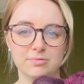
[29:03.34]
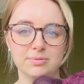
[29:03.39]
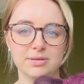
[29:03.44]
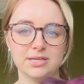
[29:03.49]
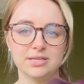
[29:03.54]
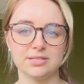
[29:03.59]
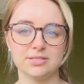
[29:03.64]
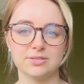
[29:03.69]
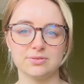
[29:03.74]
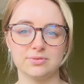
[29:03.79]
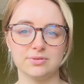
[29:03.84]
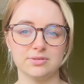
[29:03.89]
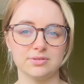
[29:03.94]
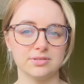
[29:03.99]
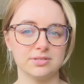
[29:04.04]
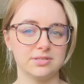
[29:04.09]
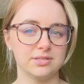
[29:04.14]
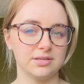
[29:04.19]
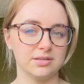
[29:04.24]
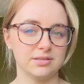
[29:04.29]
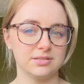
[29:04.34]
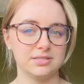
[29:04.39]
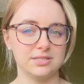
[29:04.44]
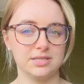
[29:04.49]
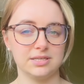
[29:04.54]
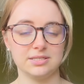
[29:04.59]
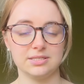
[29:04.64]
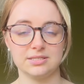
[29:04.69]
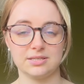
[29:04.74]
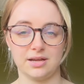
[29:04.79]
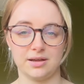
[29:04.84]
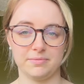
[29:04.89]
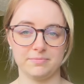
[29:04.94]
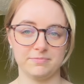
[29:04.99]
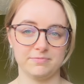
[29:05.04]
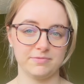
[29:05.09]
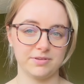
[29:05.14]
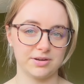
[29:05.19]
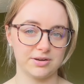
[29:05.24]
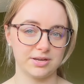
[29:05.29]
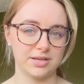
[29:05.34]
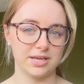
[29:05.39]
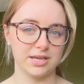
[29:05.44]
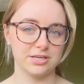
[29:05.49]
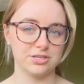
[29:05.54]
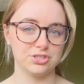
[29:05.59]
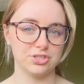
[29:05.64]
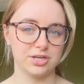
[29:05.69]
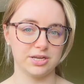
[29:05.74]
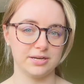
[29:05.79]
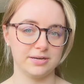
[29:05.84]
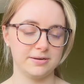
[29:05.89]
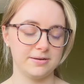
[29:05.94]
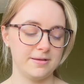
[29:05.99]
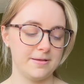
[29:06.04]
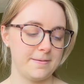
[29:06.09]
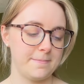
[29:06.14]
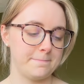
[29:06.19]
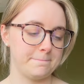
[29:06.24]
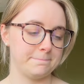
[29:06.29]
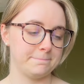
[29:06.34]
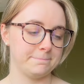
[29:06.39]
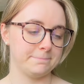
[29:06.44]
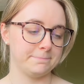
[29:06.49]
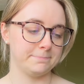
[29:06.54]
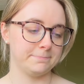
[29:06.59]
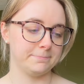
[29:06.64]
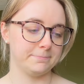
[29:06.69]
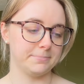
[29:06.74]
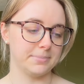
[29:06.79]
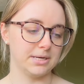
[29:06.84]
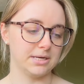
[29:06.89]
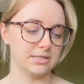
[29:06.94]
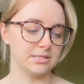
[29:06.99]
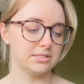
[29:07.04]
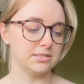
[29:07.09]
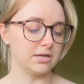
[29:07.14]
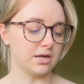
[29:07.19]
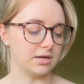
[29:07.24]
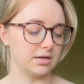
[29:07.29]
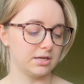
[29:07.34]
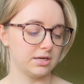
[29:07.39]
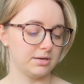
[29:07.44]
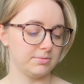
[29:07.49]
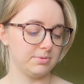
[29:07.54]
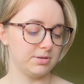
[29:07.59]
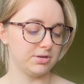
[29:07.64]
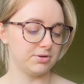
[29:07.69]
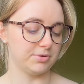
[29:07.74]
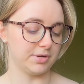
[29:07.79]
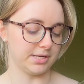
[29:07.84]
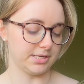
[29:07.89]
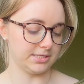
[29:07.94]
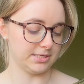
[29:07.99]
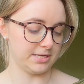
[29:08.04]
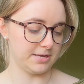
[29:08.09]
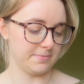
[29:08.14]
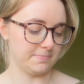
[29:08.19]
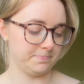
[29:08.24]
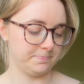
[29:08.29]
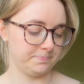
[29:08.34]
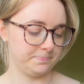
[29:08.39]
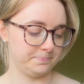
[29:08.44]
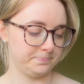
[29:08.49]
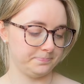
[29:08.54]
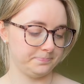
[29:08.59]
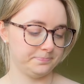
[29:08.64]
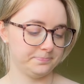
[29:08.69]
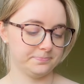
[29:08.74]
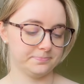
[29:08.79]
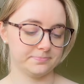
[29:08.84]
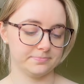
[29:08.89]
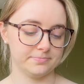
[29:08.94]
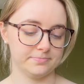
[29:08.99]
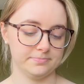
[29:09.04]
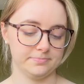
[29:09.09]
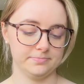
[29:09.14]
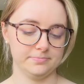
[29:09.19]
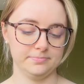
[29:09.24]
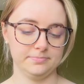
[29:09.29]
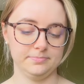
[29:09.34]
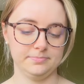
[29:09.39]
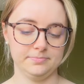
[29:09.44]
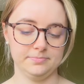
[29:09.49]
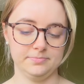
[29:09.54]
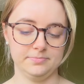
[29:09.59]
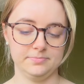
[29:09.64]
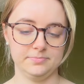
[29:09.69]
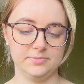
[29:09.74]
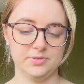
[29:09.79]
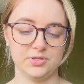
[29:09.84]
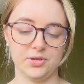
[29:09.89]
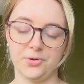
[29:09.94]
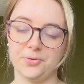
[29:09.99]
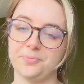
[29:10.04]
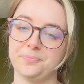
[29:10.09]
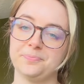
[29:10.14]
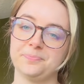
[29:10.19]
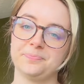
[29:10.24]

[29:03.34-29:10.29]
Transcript: bit, so you'll still see some variegation, but it's not going to be crazy. So